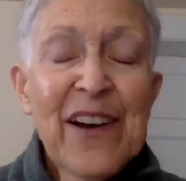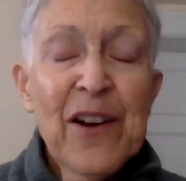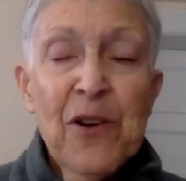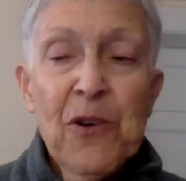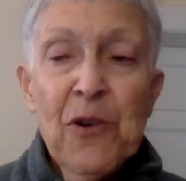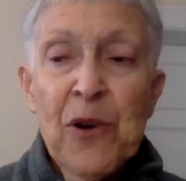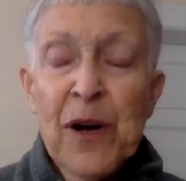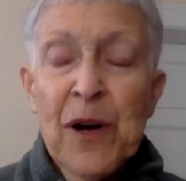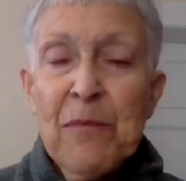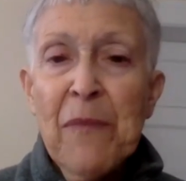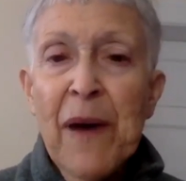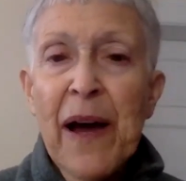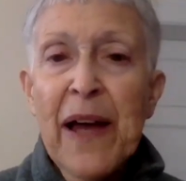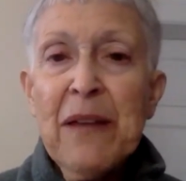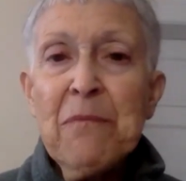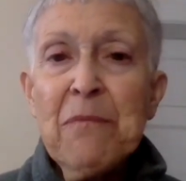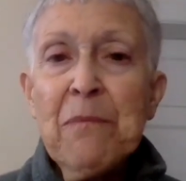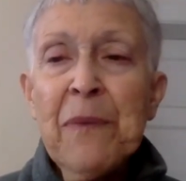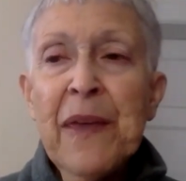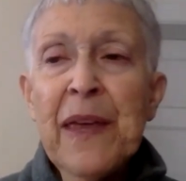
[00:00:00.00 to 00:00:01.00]
Or it
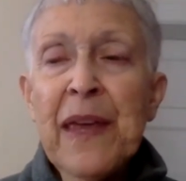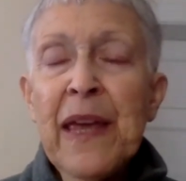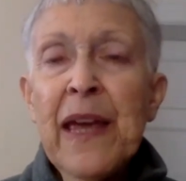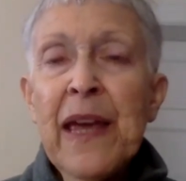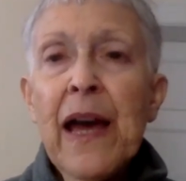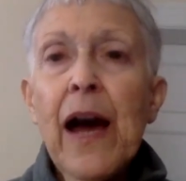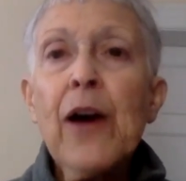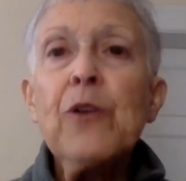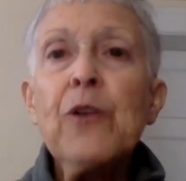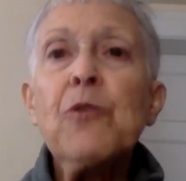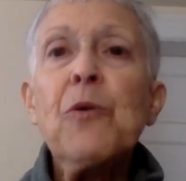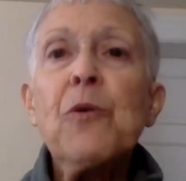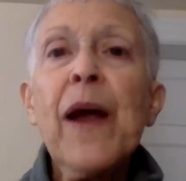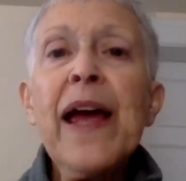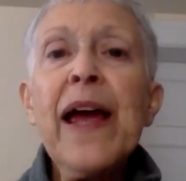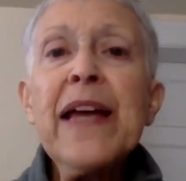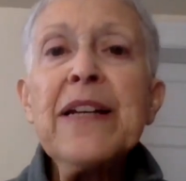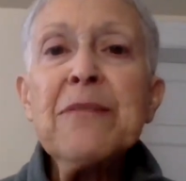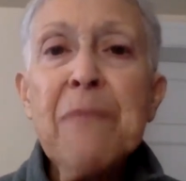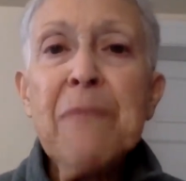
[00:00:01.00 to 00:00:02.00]
might be a
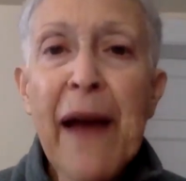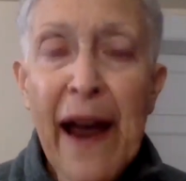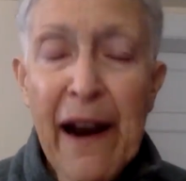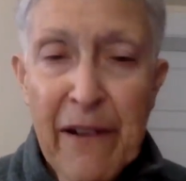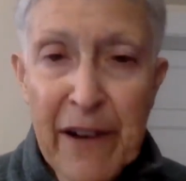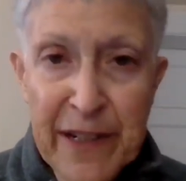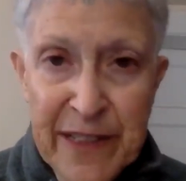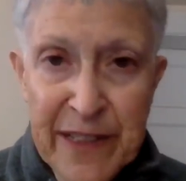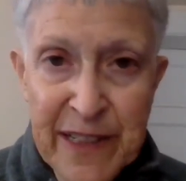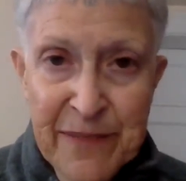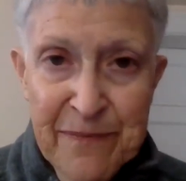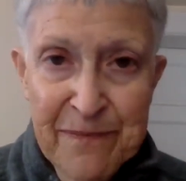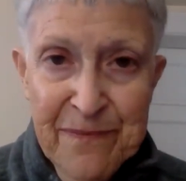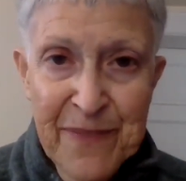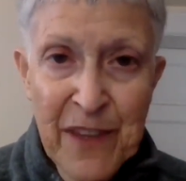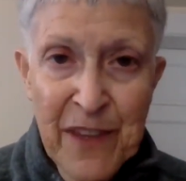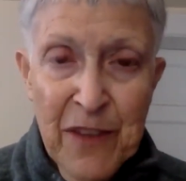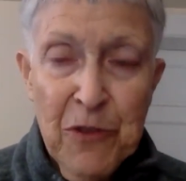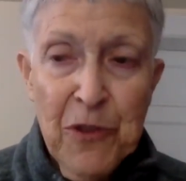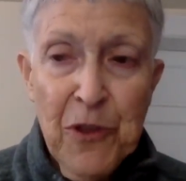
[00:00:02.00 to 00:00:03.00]
grandparent
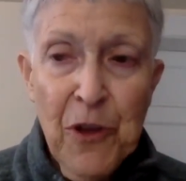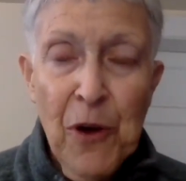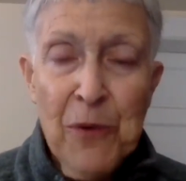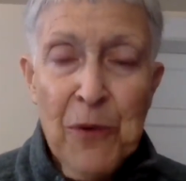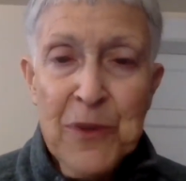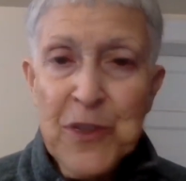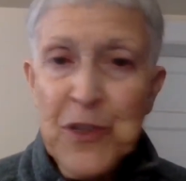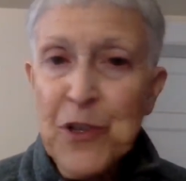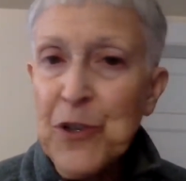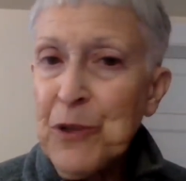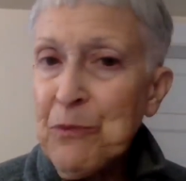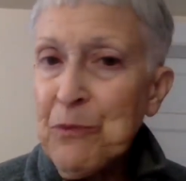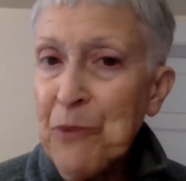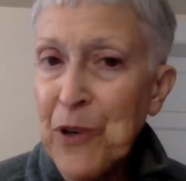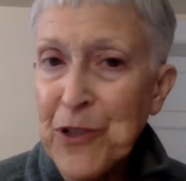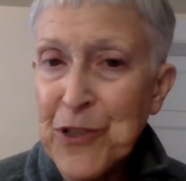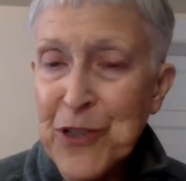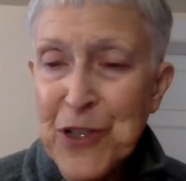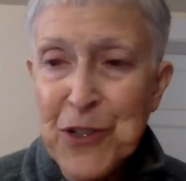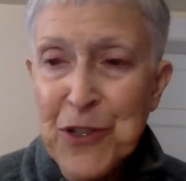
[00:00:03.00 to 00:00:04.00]
that you thought was a good
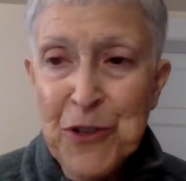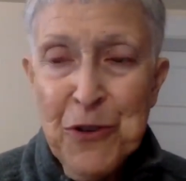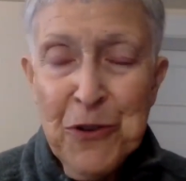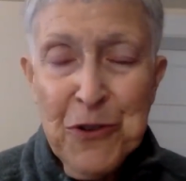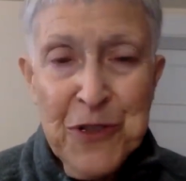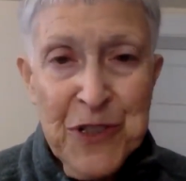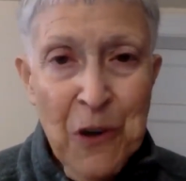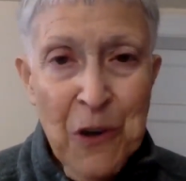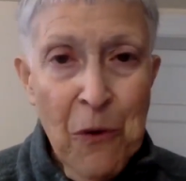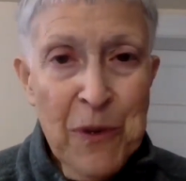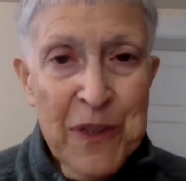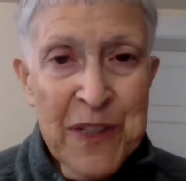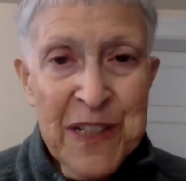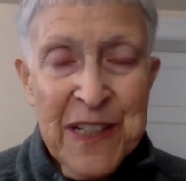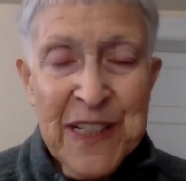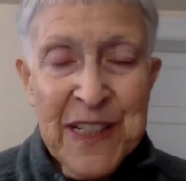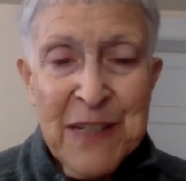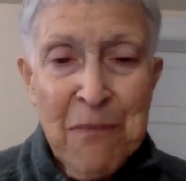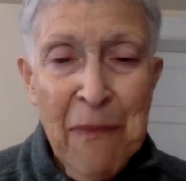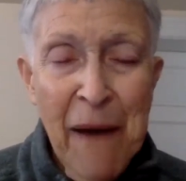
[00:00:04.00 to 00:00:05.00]
person, who has always
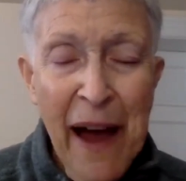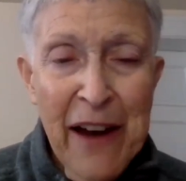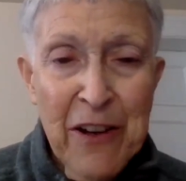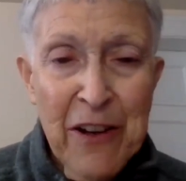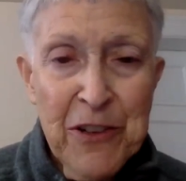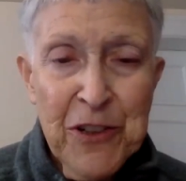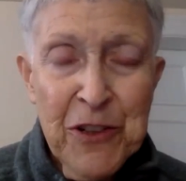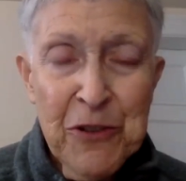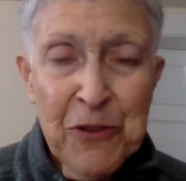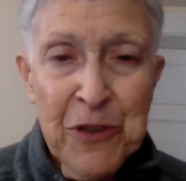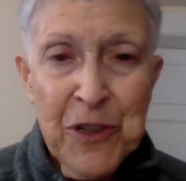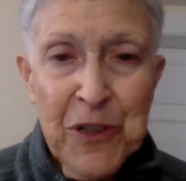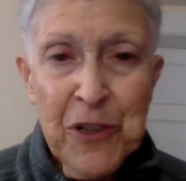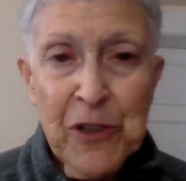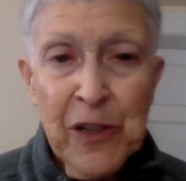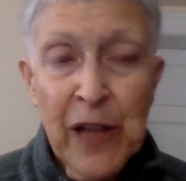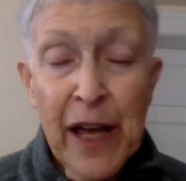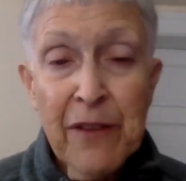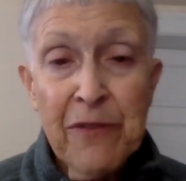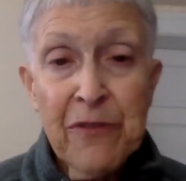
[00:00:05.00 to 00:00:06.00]
inspired you in your
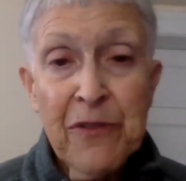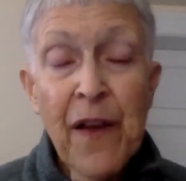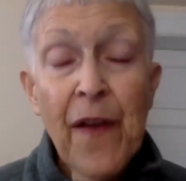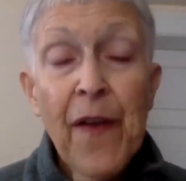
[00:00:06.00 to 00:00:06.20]
life.